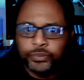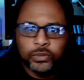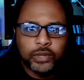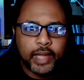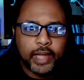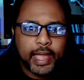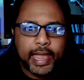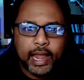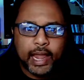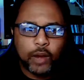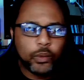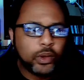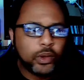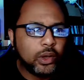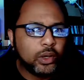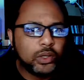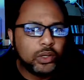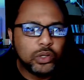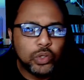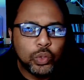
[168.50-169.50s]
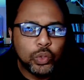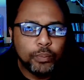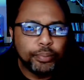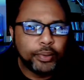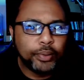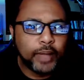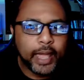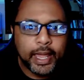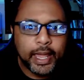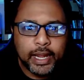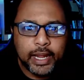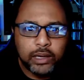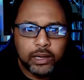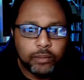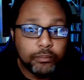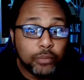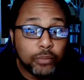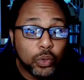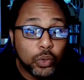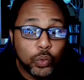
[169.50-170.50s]
area, the new planet, the
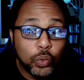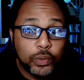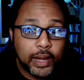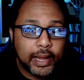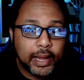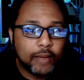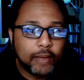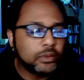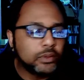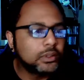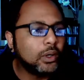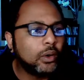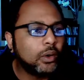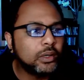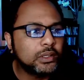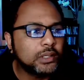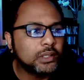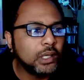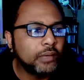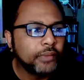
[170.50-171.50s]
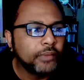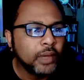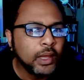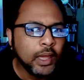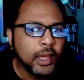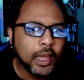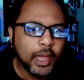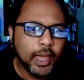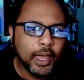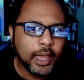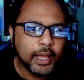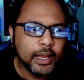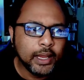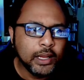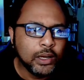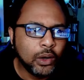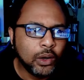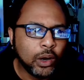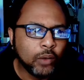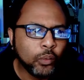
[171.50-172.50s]
moon that it was on and stuff. And, you
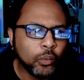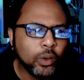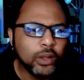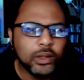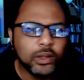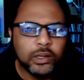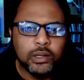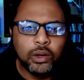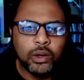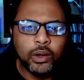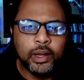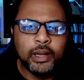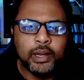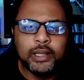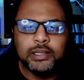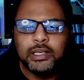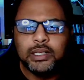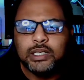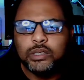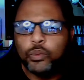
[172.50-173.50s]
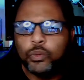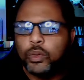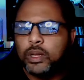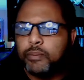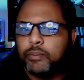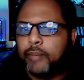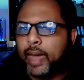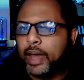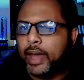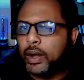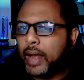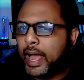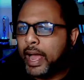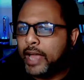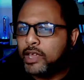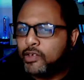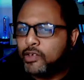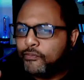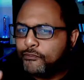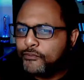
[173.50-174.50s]
know, and rather, you know, and it doesn't really matter how
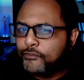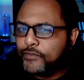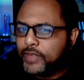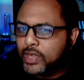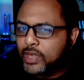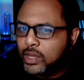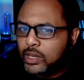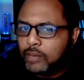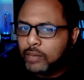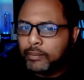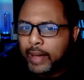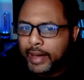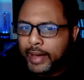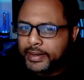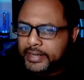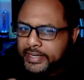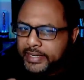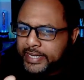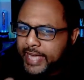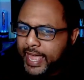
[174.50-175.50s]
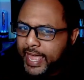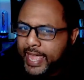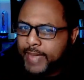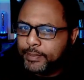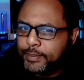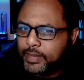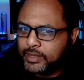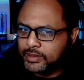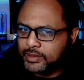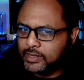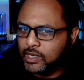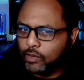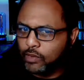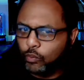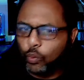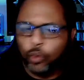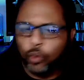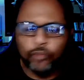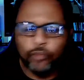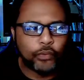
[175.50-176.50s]
you feel about the game itself,
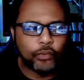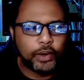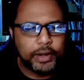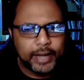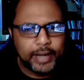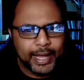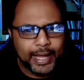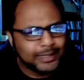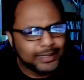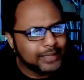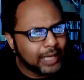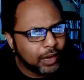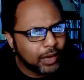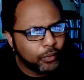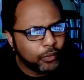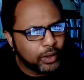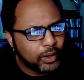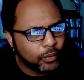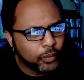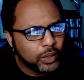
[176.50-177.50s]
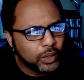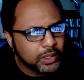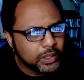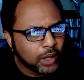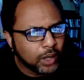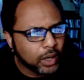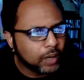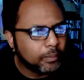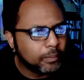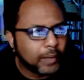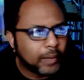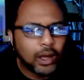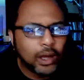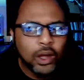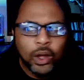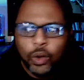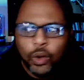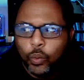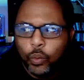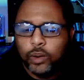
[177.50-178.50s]
Warframe. That's not what I'm really talking about.
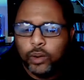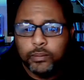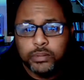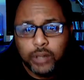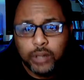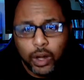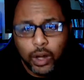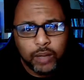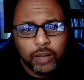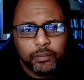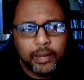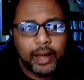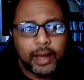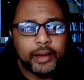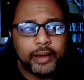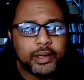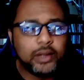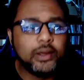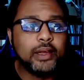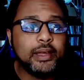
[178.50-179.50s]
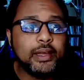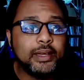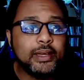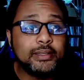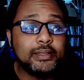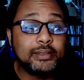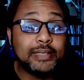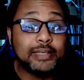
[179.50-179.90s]
What I'm talking about here is